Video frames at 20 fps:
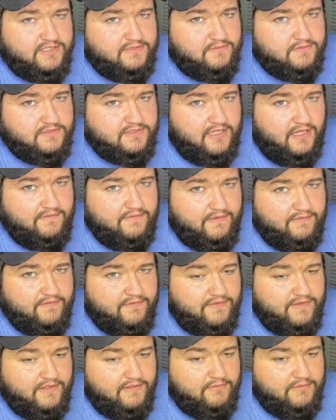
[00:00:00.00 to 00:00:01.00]
will solve
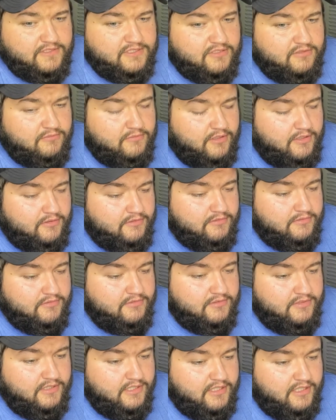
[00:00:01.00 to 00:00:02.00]
everything, which it won't.
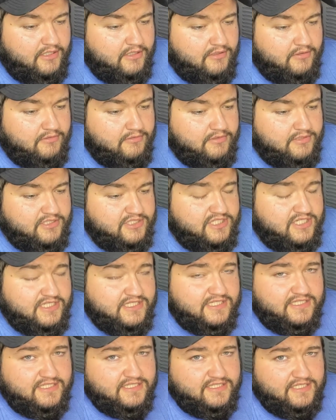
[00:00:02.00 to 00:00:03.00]

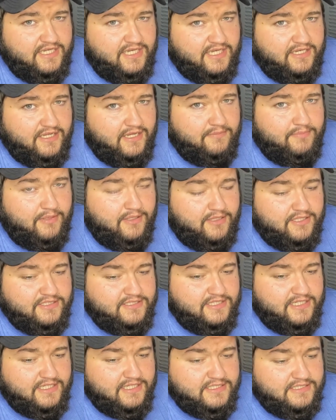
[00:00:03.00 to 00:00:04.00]
Jesus is king, not
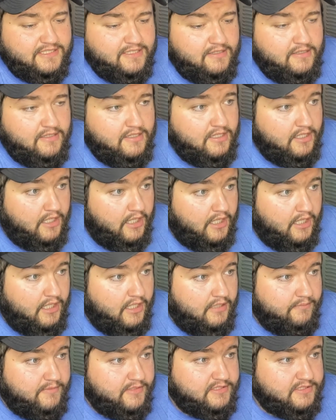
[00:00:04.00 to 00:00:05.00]
politics.
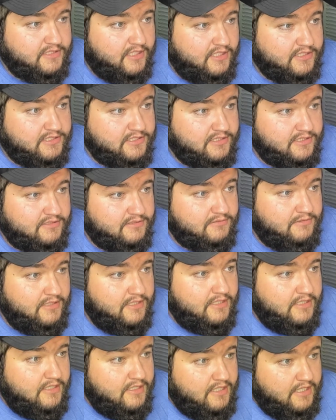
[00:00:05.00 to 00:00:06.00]
There's also
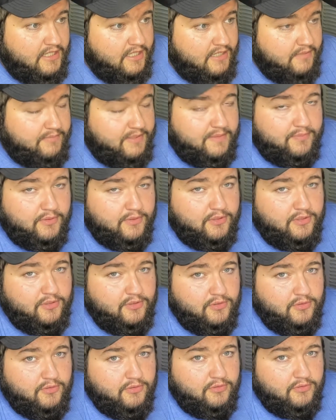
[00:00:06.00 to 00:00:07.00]
people
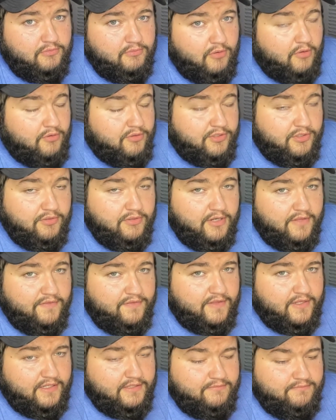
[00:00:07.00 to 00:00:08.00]
who won't do
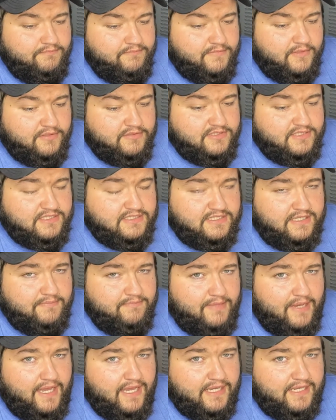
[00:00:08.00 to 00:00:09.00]
nothing. They'll just
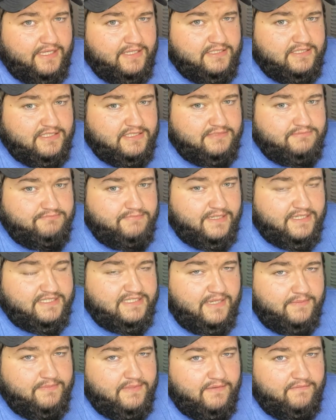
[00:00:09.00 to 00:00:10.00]
sit back and just
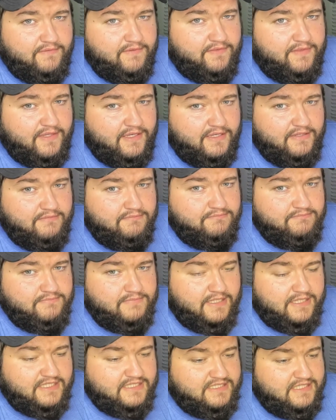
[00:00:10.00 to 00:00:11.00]
accept everything,
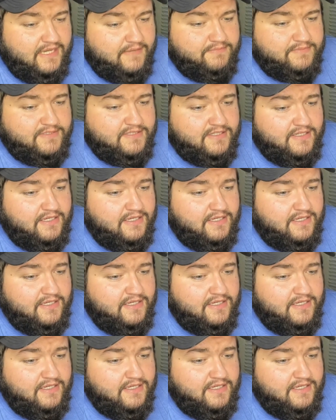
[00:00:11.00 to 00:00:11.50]
accept